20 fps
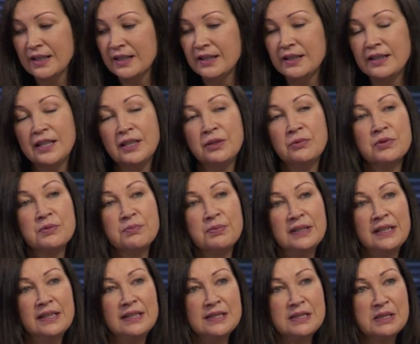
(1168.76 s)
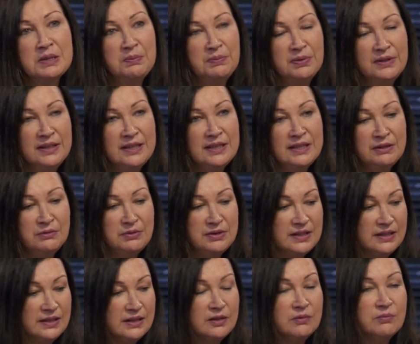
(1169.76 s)
and he was beginning to play
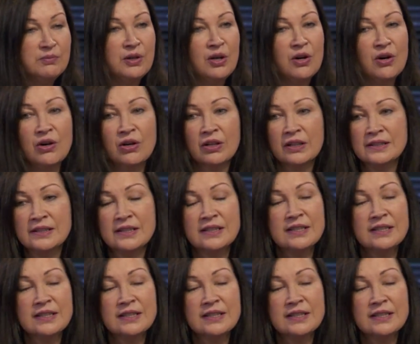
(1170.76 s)
with a little ball and